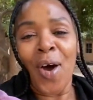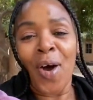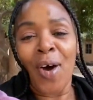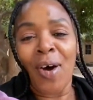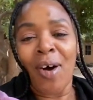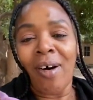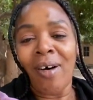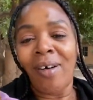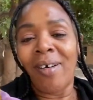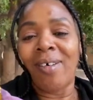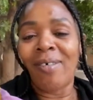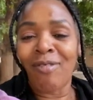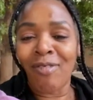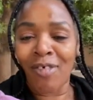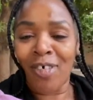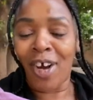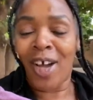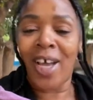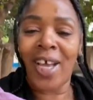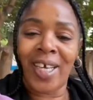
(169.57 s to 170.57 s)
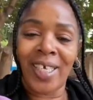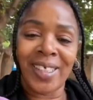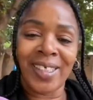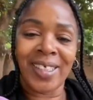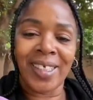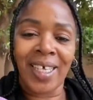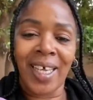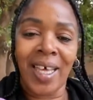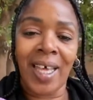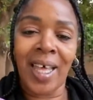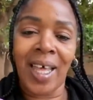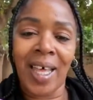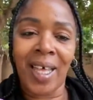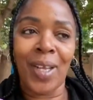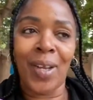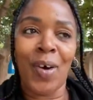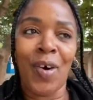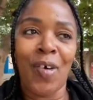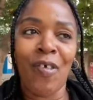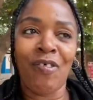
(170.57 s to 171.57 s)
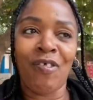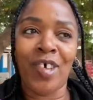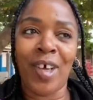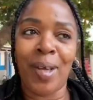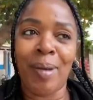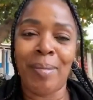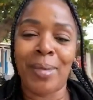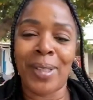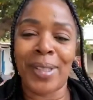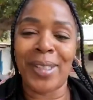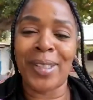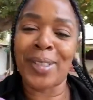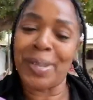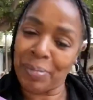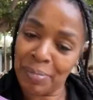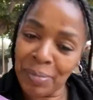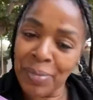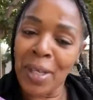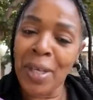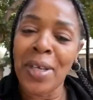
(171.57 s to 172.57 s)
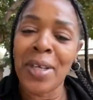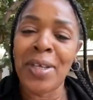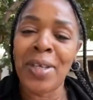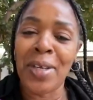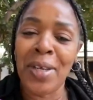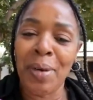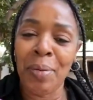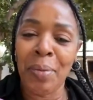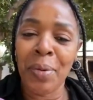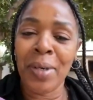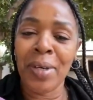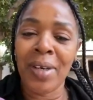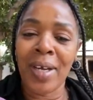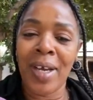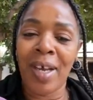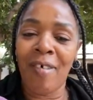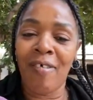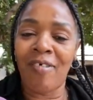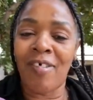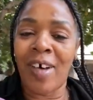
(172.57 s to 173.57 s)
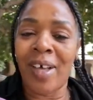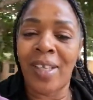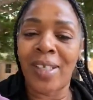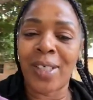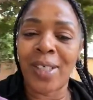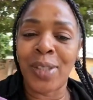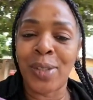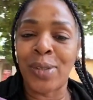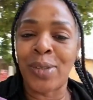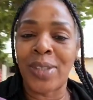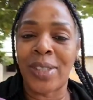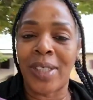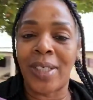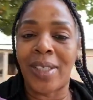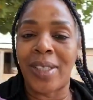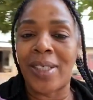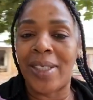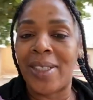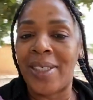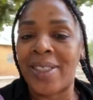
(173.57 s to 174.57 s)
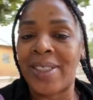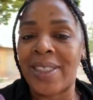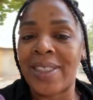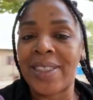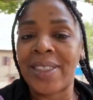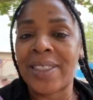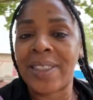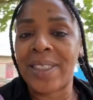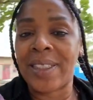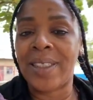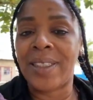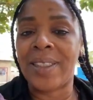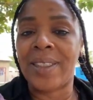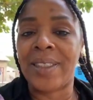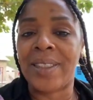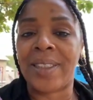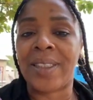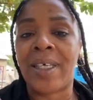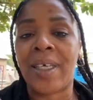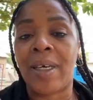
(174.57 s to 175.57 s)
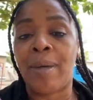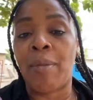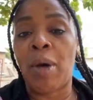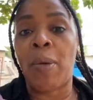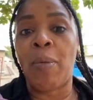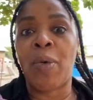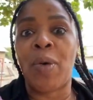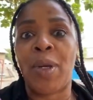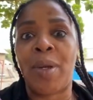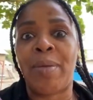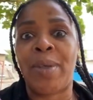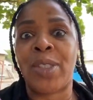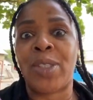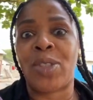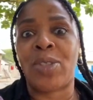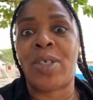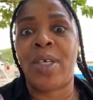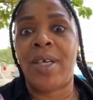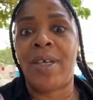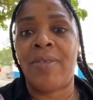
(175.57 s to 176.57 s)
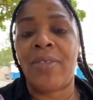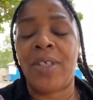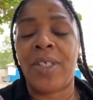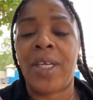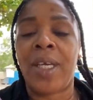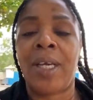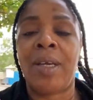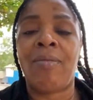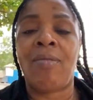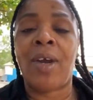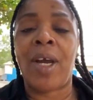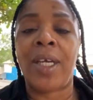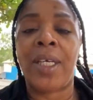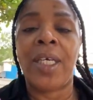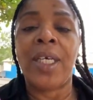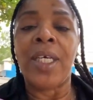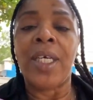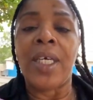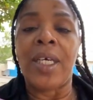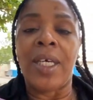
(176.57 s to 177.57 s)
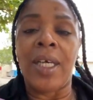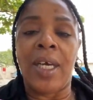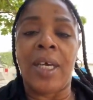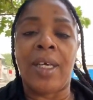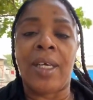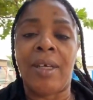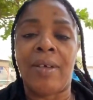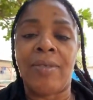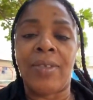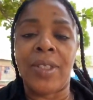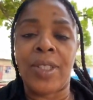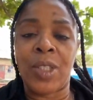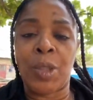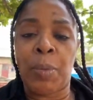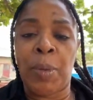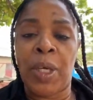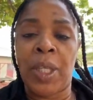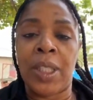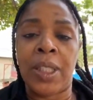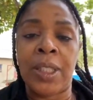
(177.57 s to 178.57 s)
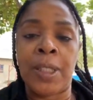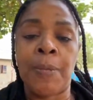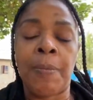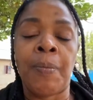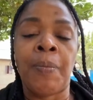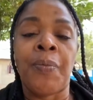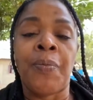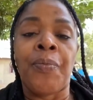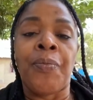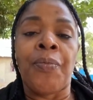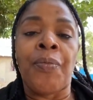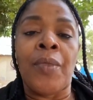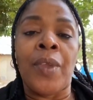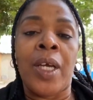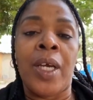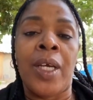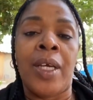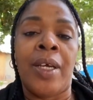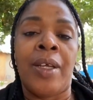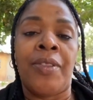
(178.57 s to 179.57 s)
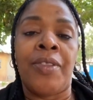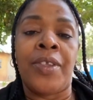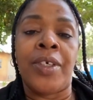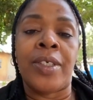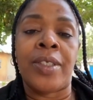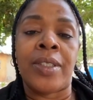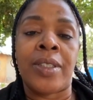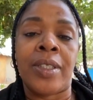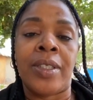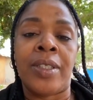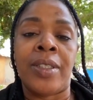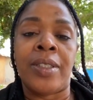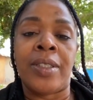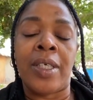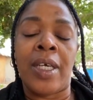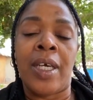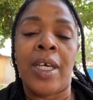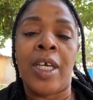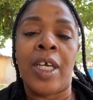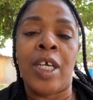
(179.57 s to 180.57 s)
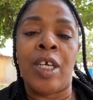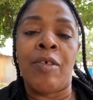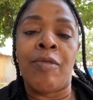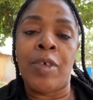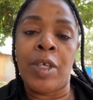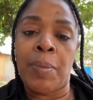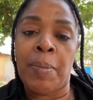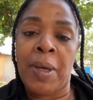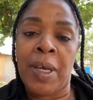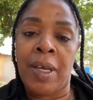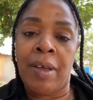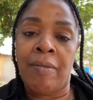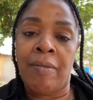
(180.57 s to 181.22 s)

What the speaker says: All right. Hello, family. Now we're at Falankuta, and this is, I'm going to make sure I have the name right and give the spelling. And this is a repat